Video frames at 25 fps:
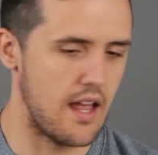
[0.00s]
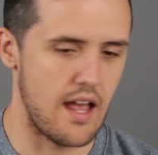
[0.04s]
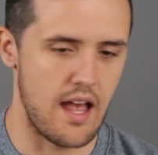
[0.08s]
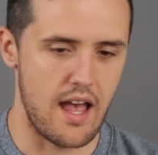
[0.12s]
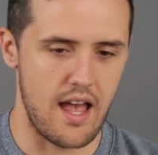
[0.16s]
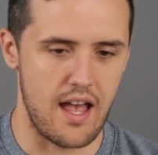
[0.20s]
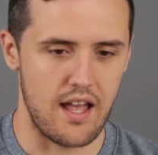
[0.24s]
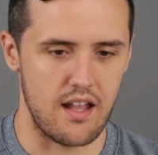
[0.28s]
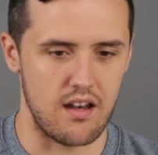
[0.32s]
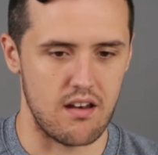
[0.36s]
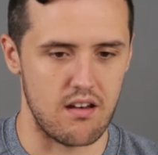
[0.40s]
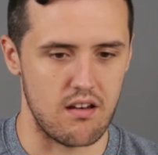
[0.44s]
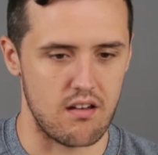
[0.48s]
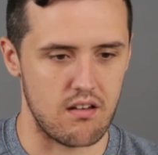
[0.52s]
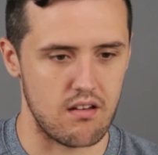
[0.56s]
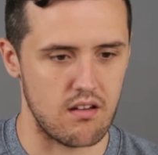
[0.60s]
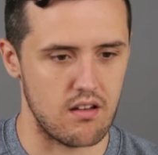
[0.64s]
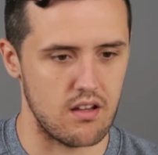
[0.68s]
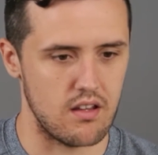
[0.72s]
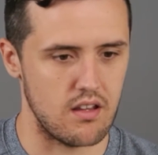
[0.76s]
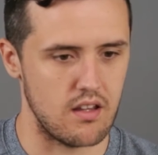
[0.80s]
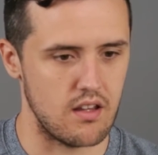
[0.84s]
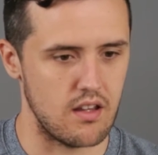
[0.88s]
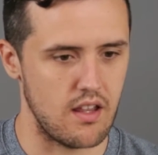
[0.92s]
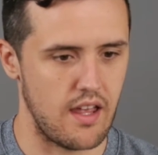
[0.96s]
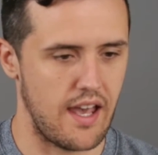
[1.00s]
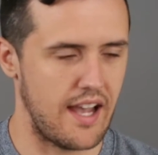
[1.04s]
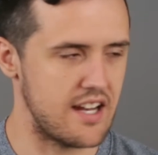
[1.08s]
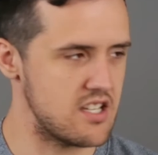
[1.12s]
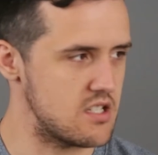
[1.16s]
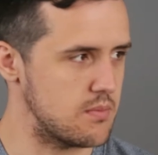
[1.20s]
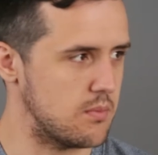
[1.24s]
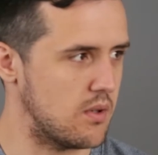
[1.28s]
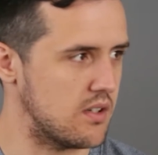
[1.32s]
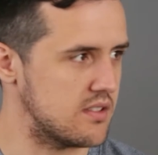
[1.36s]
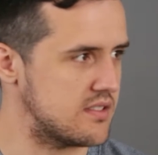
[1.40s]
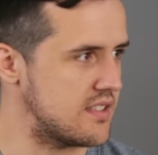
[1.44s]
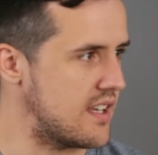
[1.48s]
and
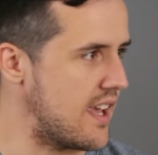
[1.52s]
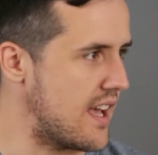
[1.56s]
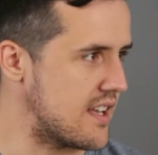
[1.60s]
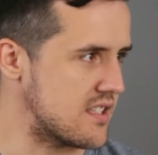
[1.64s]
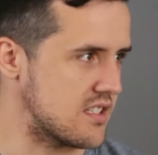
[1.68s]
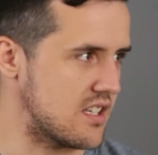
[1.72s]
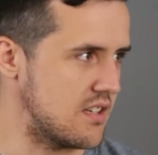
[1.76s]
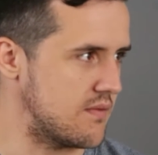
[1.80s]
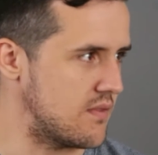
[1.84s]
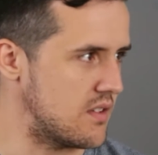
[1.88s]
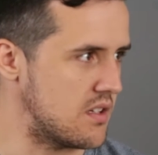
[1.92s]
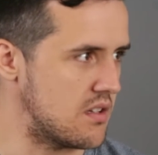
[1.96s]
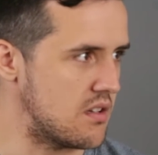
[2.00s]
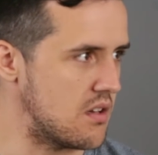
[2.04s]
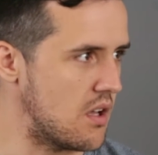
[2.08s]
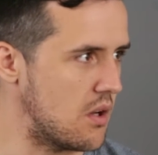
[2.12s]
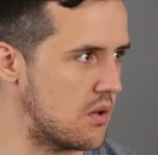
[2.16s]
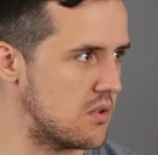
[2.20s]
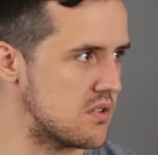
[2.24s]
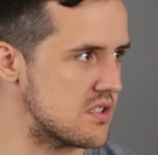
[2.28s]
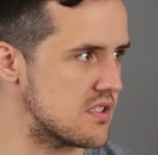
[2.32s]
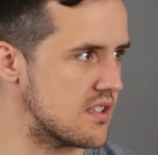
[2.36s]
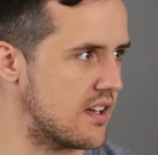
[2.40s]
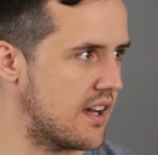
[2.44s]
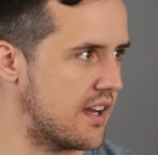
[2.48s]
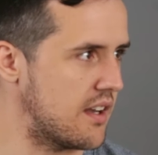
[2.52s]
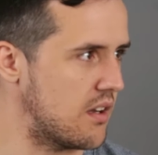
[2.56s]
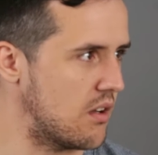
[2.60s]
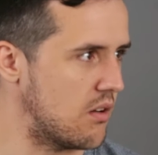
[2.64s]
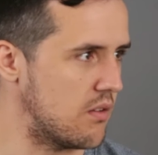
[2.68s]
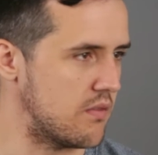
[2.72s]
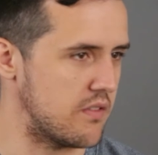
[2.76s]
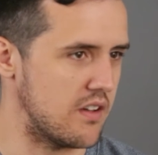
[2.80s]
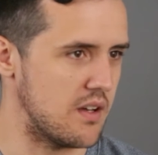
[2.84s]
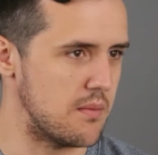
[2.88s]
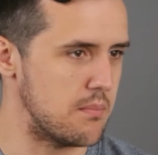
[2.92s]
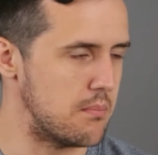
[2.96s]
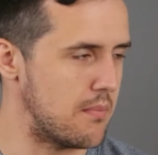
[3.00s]
HMRC has given no sign
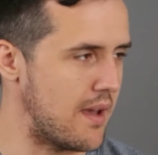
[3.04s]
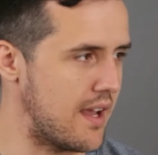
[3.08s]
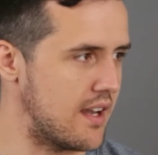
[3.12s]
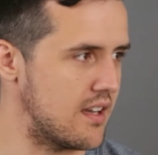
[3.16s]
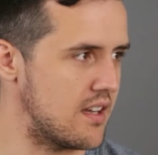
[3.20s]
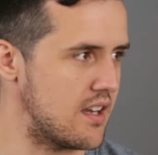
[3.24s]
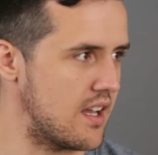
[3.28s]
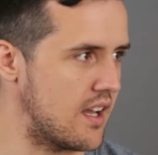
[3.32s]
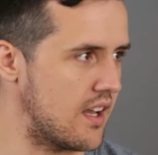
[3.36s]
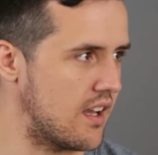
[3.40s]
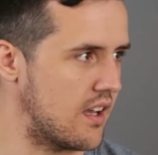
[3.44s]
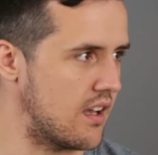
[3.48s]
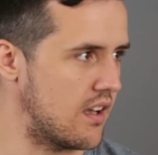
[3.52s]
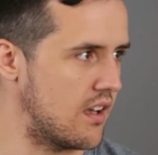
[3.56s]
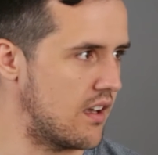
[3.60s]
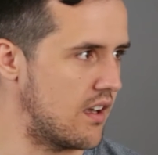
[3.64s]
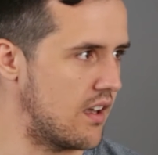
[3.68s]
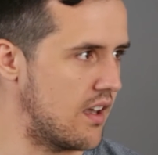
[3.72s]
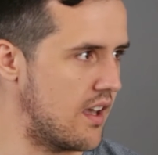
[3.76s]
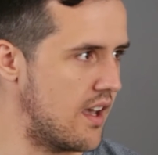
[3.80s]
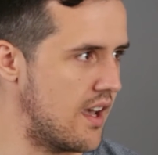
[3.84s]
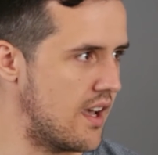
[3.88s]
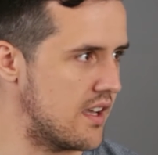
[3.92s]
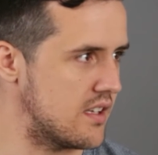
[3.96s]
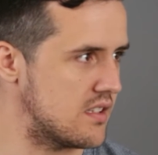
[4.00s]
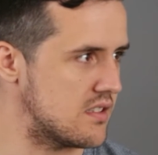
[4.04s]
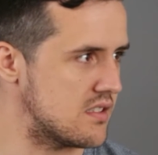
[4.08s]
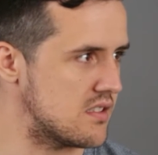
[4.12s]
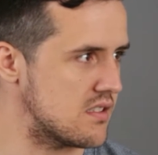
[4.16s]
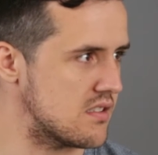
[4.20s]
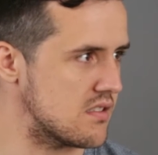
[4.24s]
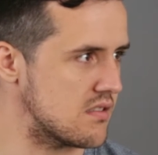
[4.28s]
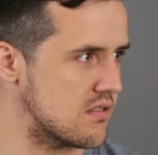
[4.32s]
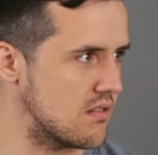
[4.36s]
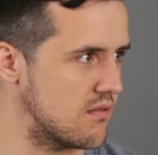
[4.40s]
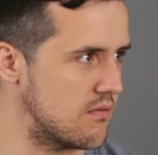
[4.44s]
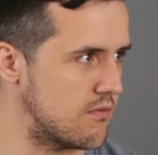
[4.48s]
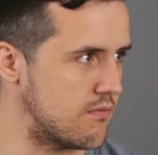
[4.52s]
of amending
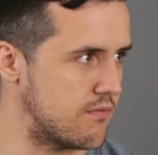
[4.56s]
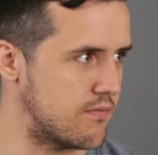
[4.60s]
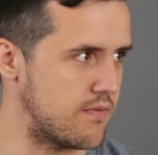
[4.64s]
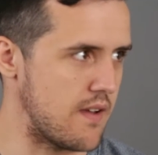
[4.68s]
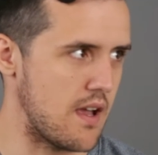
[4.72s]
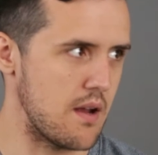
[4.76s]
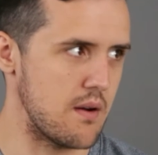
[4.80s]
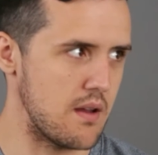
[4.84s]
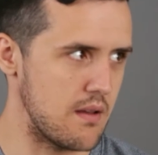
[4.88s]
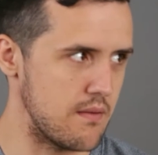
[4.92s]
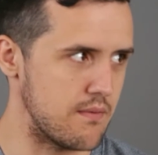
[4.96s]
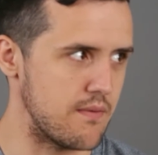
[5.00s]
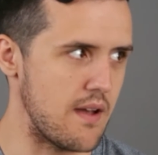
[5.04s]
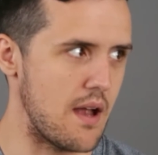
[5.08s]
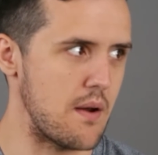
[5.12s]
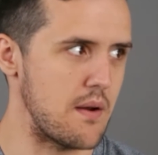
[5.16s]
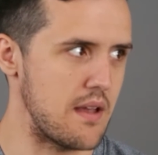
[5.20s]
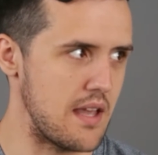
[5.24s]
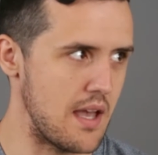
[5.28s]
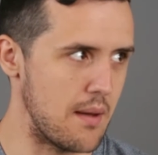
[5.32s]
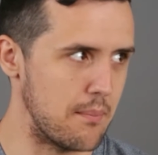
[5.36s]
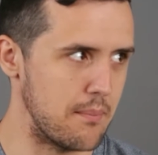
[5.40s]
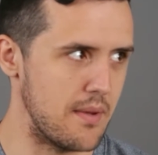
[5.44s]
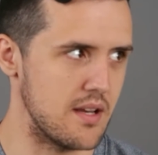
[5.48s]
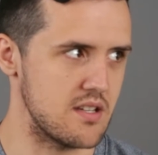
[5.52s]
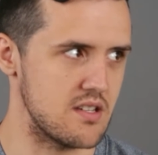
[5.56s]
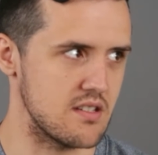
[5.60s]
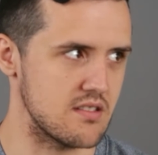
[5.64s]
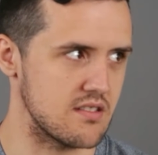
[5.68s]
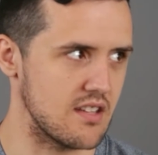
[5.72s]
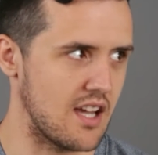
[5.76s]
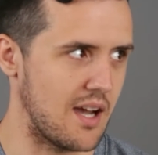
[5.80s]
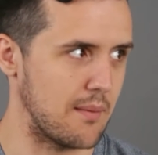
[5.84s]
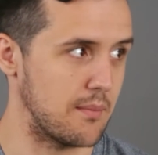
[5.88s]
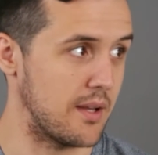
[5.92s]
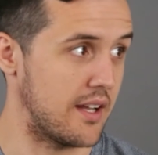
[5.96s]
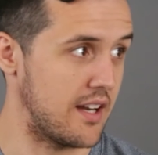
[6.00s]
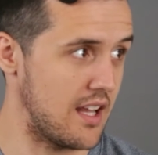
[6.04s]
its very, very ambitious
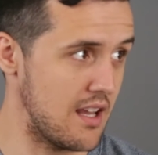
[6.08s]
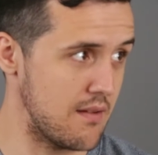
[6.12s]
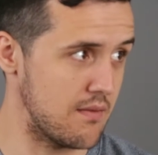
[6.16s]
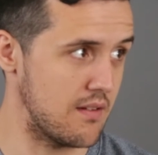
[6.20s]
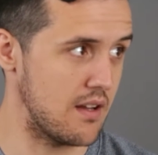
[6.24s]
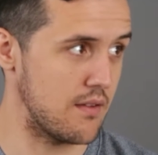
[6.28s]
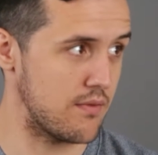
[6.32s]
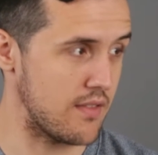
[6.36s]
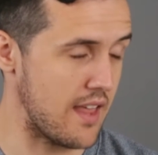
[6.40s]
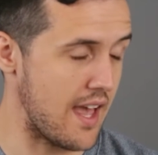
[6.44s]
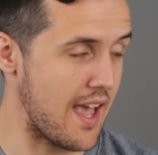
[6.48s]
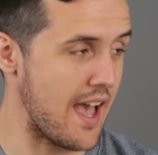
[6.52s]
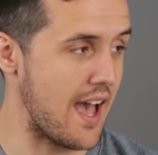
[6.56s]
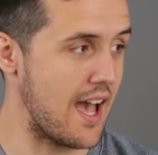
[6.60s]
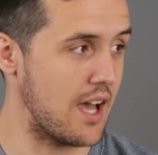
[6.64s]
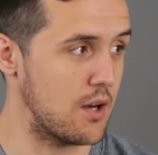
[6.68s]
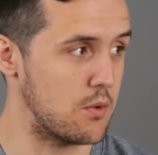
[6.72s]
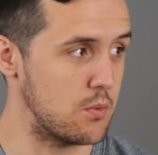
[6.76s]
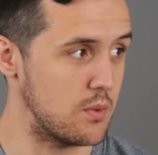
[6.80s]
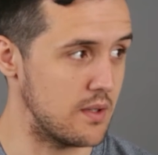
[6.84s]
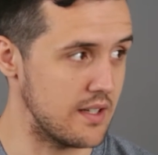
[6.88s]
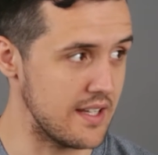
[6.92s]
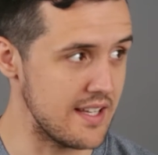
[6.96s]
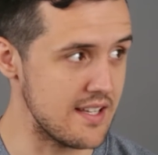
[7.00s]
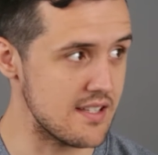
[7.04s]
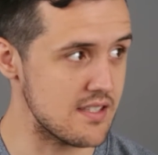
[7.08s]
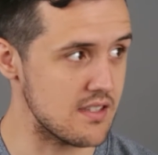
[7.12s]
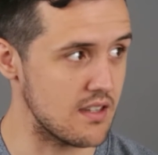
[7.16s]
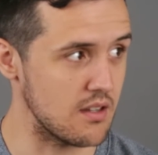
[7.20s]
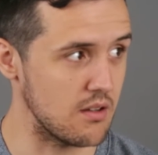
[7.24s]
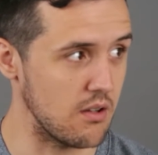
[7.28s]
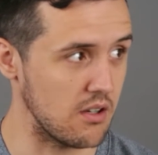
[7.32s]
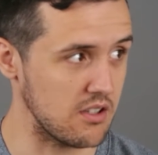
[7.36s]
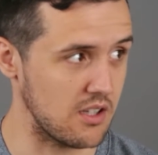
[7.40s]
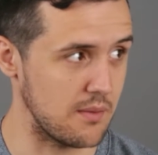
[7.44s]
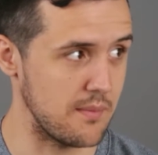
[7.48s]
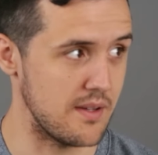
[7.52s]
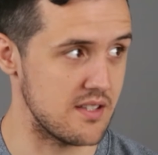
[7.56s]
timeline, even if they had released the
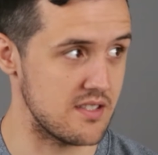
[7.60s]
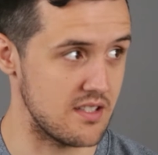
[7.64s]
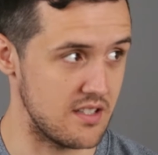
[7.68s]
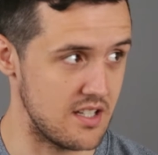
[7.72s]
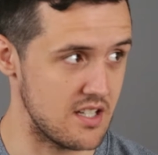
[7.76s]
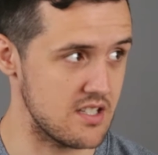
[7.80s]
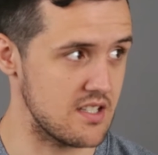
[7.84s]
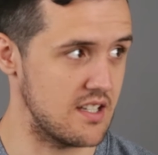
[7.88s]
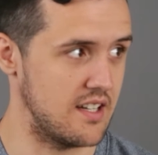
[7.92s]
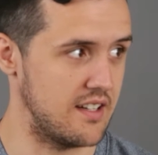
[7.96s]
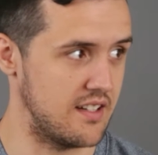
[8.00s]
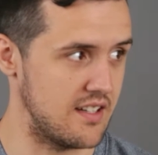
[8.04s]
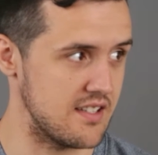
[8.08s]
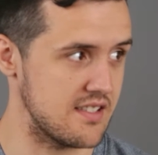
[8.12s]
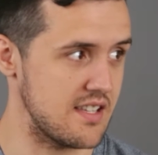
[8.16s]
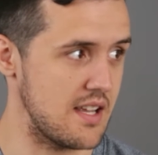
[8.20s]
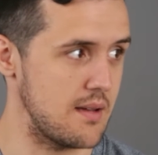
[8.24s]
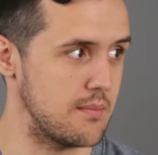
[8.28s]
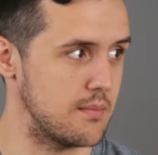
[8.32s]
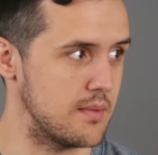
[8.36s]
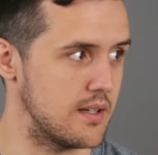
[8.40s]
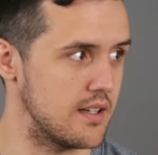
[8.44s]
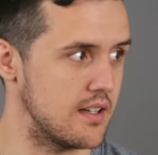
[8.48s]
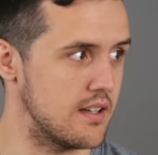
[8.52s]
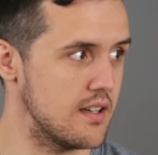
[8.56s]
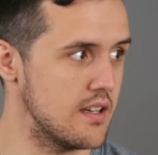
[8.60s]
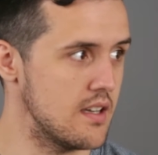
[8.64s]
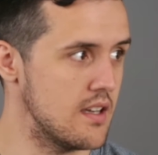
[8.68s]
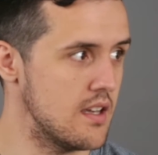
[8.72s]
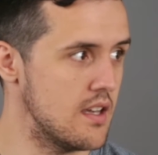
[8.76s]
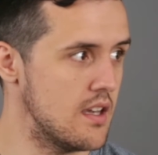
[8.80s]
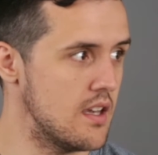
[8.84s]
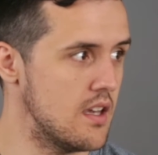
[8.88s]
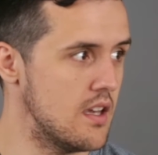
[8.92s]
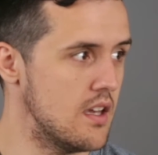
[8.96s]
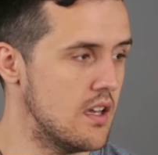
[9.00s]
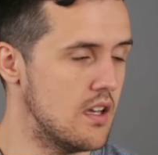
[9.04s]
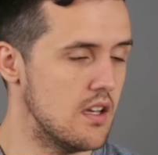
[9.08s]
documents initially in December.
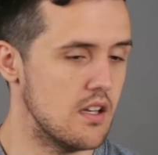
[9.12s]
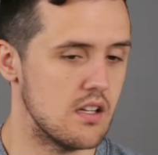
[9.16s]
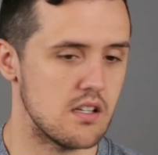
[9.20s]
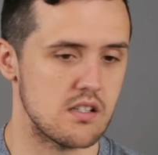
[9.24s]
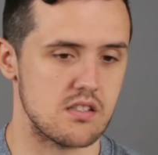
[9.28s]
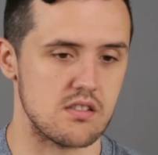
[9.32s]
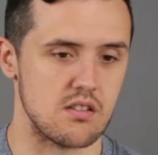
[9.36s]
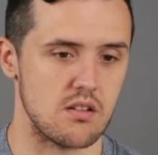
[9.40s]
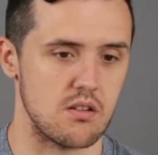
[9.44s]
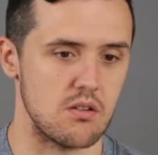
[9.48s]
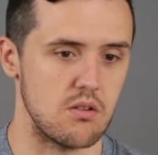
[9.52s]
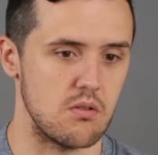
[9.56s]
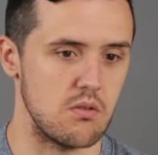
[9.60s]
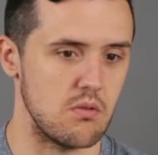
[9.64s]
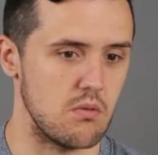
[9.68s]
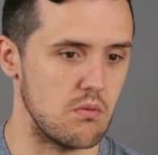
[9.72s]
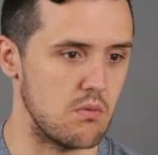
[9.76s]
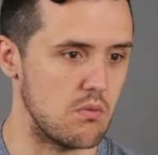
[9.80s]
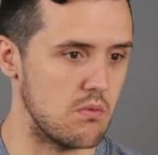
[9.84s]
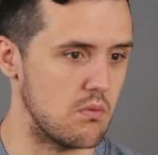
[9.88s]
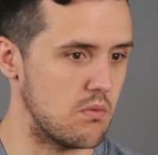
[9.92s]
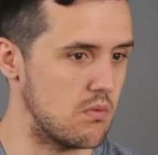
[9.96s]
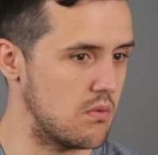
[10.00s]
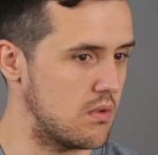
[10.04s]
So